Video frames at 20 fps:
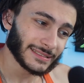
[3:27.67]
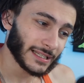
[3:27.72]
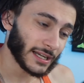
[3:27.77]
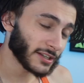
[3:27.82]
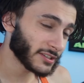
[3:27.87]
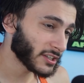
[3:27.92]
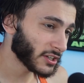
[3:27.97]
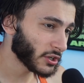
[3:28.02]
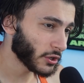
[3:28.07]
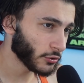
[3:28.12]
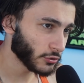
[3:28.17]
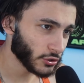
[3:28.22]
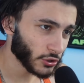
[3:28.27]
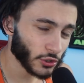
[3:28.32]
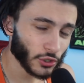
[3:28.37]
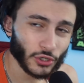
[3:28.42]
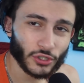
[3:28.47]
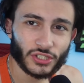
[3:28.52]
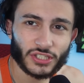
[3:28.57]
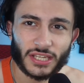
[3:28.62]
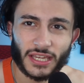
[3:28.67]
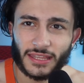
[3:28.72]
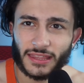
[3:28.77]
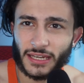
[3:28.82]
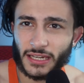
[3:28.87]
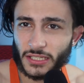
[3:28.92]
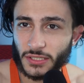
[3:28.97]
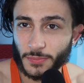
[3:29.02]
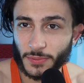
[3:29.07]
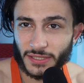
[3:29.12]
I don't know, you could say
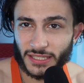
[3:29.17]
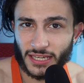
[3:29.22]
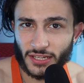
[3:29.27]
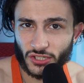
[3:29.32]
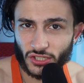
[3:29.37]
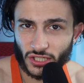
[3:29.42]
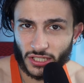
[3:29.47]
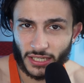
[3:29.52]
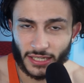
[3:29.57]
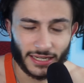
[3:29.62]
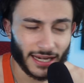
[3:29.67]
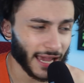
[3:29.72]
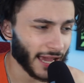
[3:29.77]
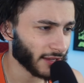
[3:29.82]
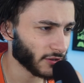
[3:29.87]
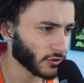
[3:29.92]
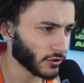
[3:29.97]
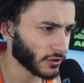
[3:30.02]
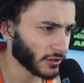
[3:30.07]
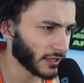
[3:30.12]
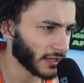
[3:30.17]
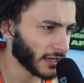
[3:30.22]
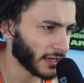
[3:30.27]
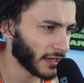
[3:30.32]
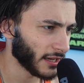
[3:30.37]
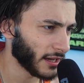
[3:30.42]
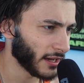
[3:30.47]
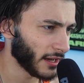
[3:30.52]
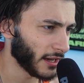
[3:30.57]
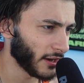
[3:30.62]
that it's potentially an add-on
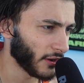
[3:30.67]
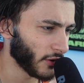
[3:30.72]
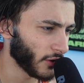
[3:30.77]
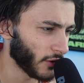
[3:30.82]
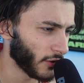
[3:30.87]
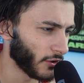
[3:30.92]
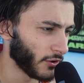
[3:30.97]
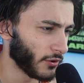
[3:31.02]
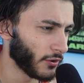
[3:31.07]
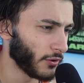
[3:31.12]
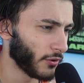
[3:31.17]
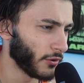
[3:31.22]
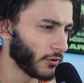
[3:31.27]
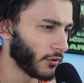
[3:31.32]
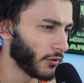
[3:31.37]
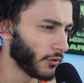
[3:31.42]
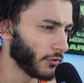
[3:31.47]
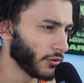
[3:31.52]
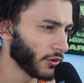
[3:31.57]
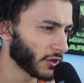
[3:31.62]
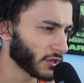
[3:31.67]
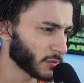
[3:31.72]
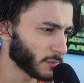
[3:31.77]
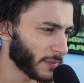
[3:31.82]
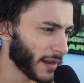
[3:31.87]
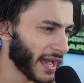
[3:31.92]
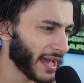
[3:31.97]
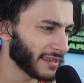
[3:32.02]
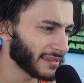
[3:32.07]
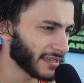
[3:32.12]
or not as
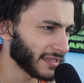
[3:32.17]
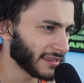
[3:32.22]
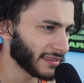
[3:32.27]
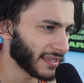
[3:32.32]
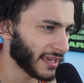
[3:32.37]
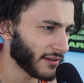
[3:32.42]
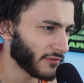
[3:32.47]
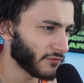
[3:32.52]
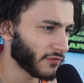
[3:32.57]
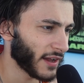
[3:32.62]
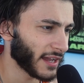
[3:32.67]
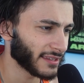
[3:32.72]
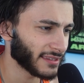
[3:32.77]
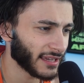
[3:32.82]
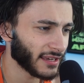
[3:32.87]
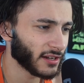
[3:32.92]
bad in that fact.